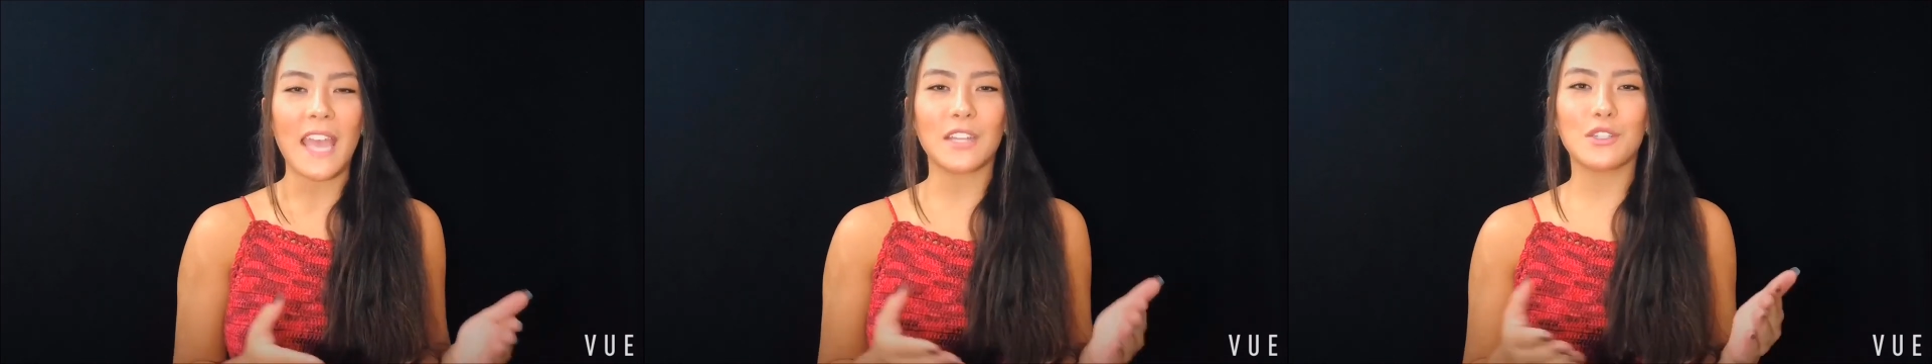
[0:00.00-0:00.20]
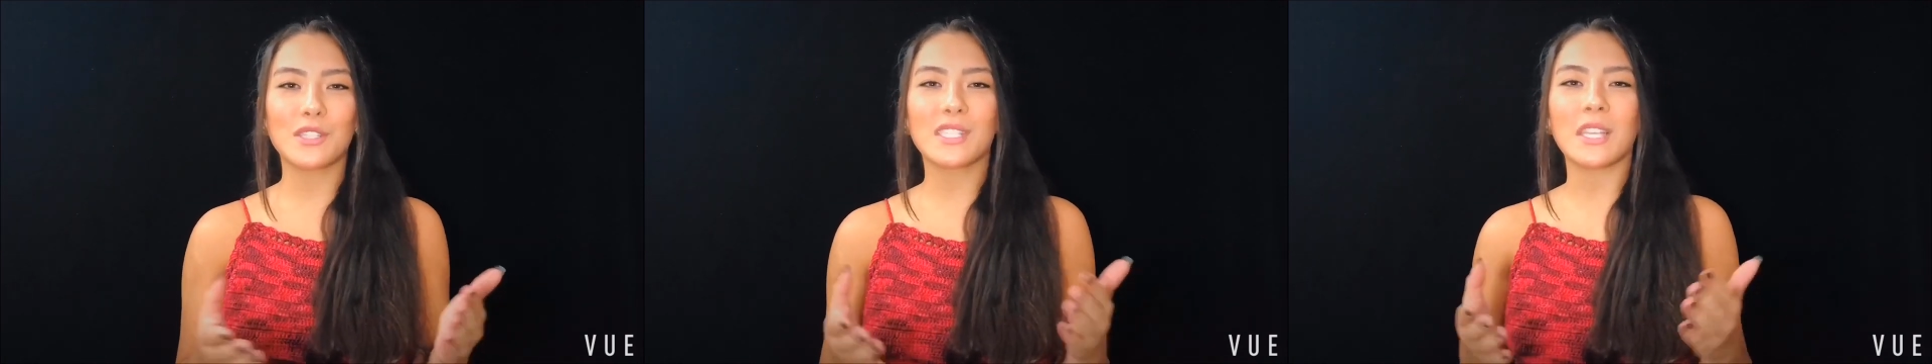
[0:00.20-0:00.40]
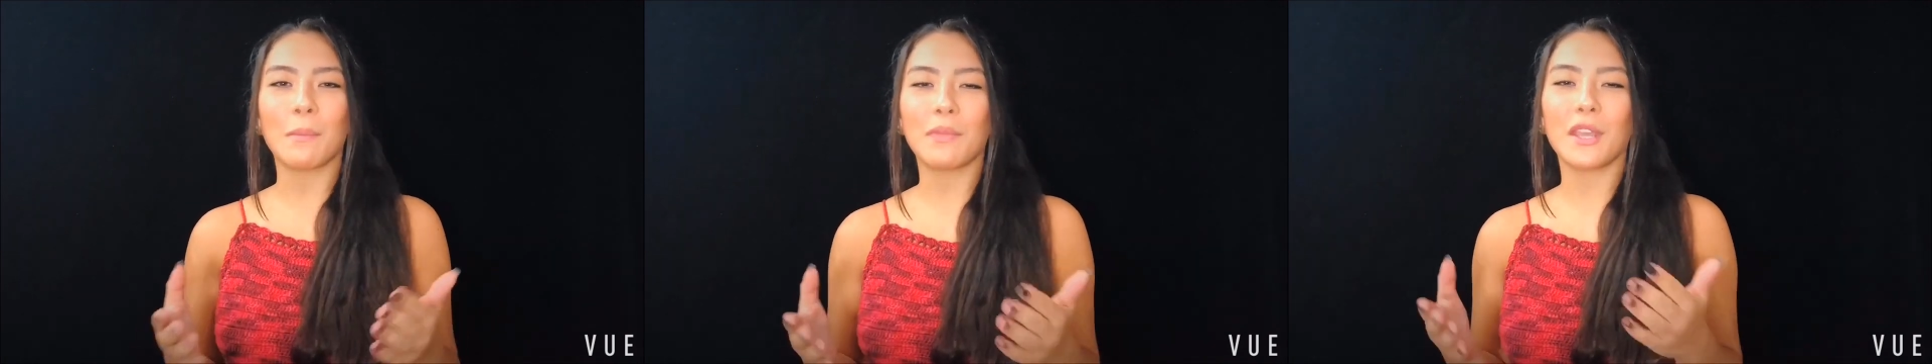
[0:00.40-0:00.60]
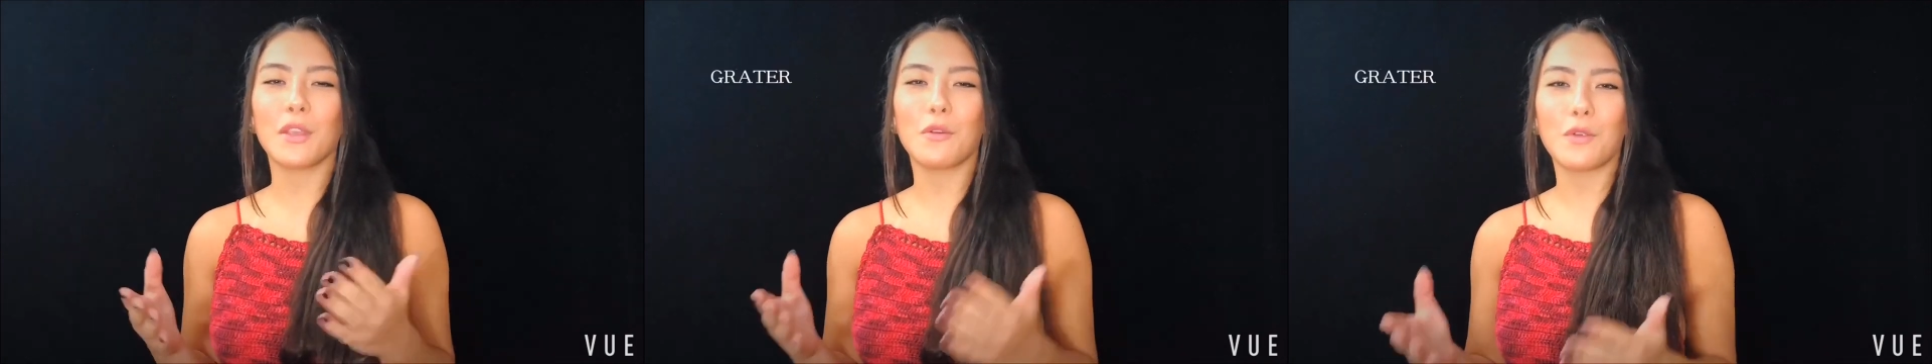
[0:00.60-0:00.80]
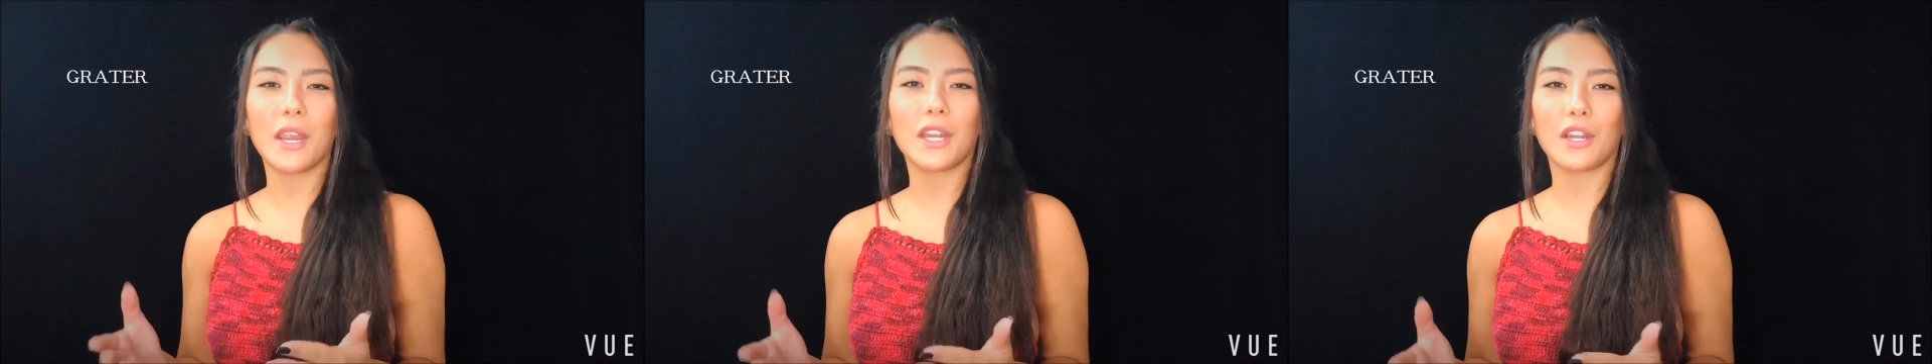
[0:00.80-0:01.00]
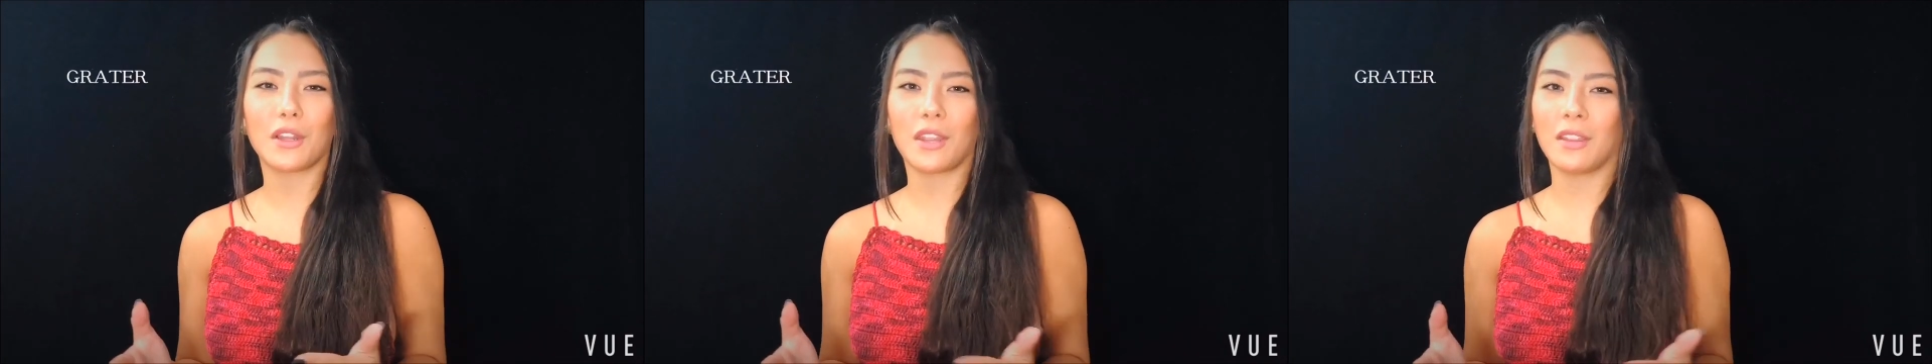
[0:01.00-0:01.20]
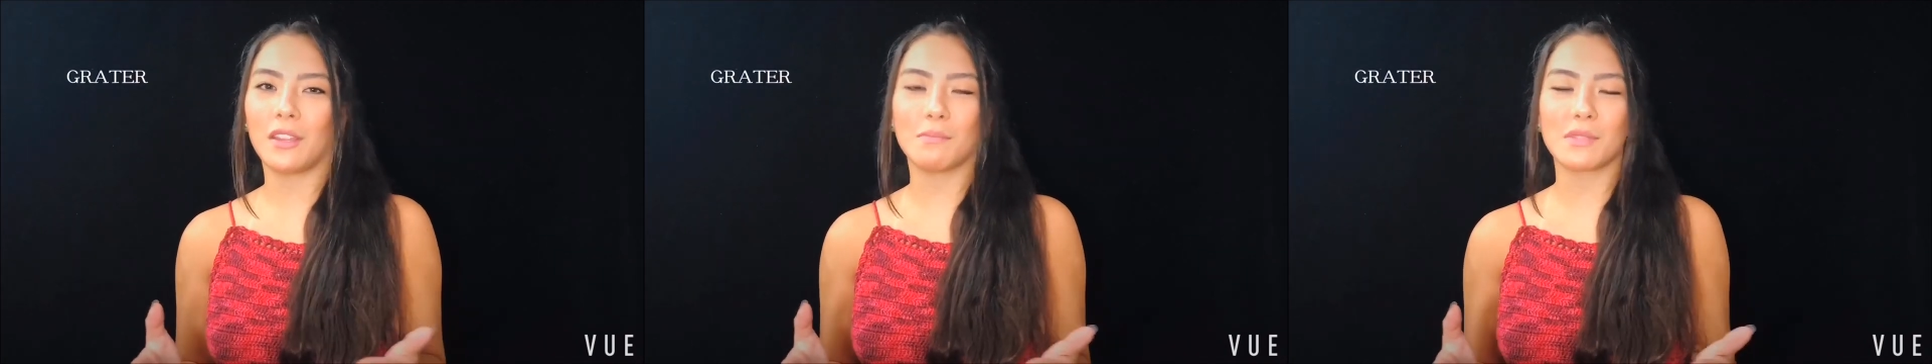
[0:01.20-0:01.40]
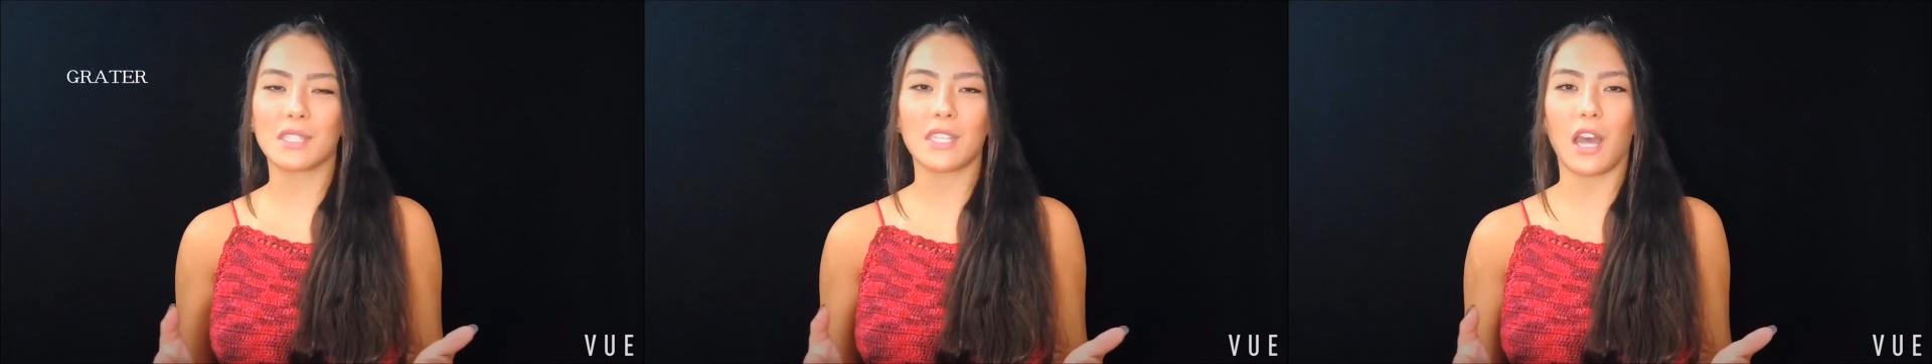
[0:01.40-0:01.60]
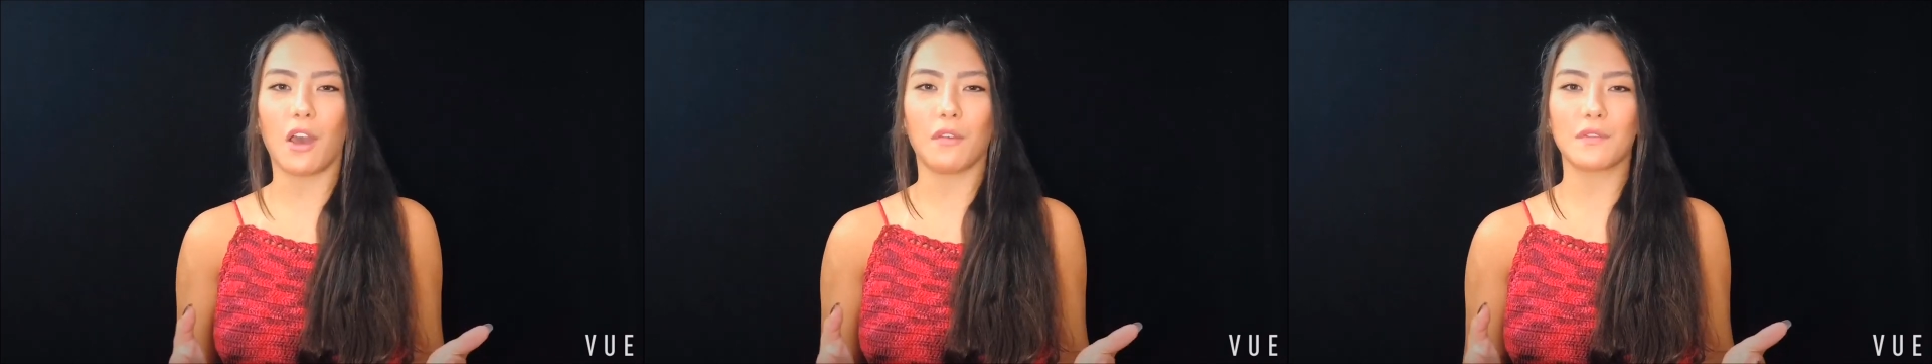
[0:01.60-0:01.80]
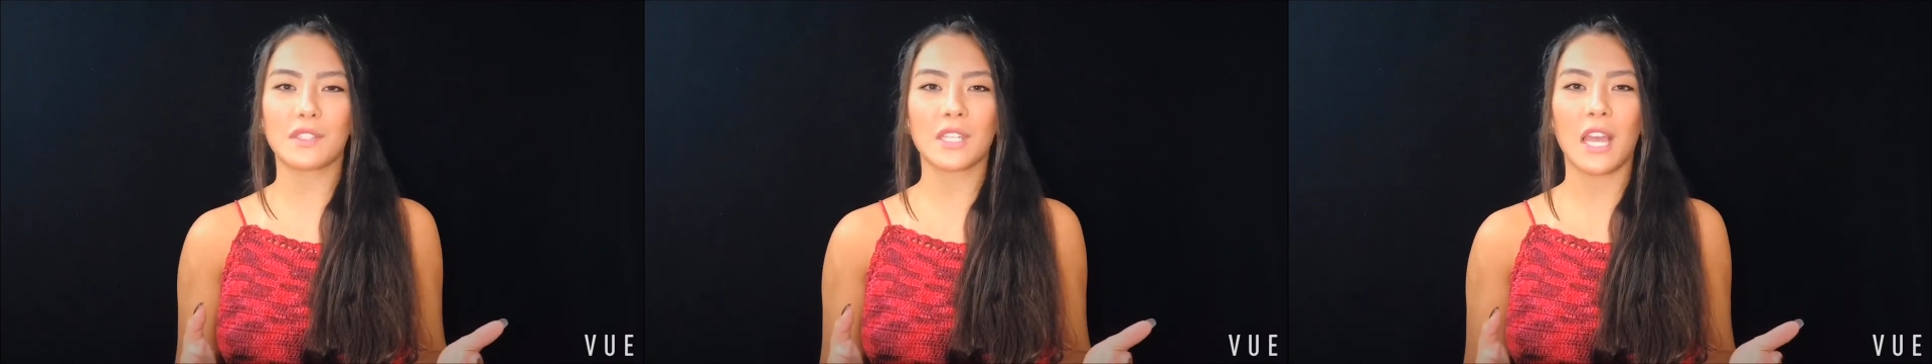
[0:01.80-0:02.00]
and do something greater than
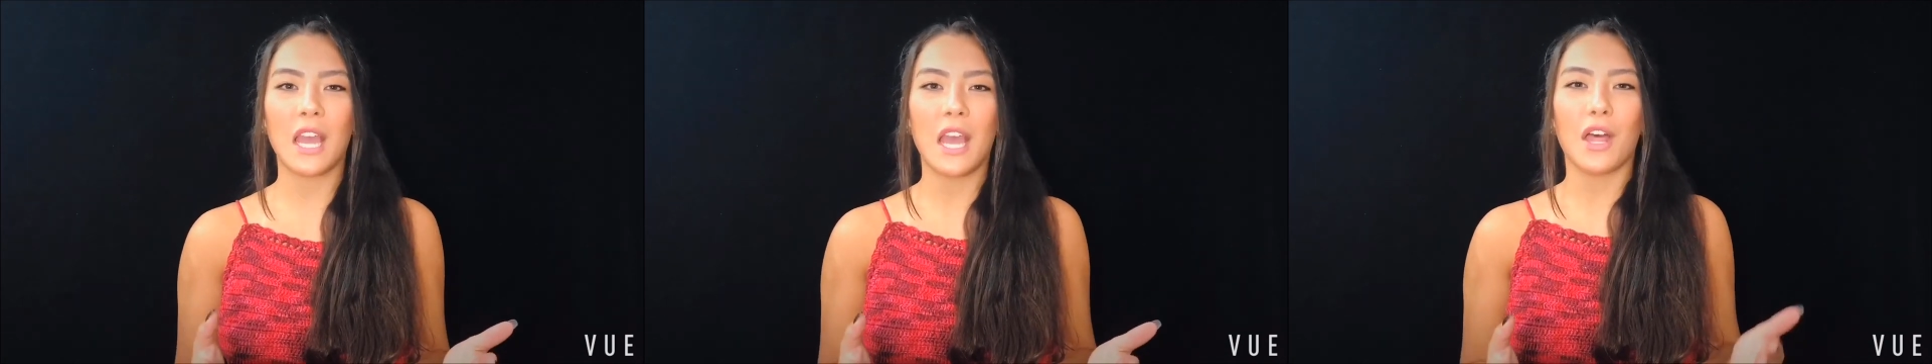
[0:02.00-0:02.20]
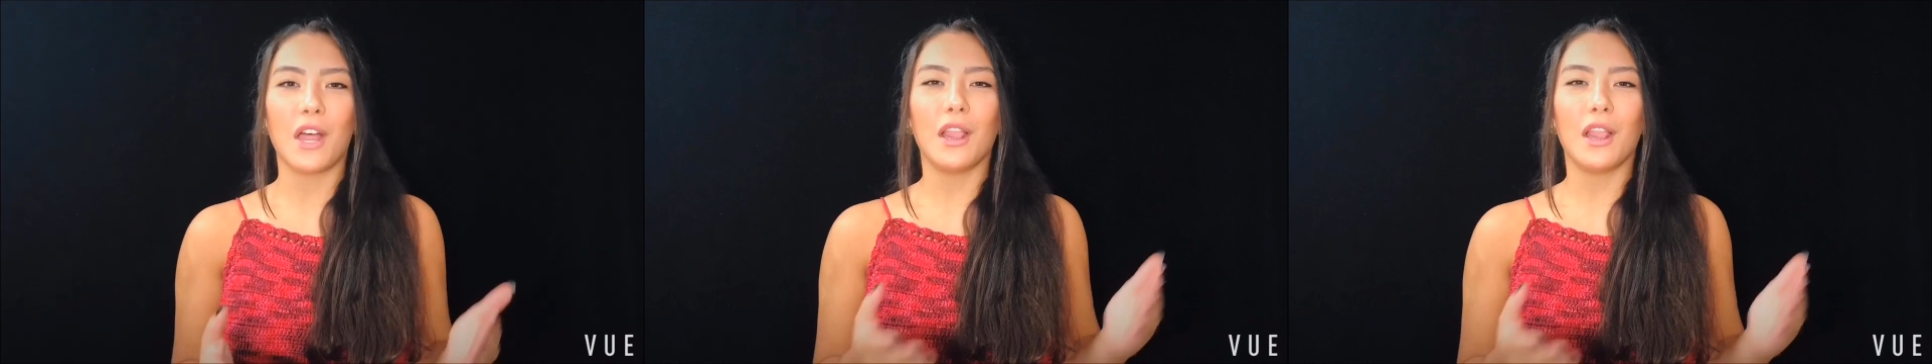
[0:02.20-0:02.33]
themselves.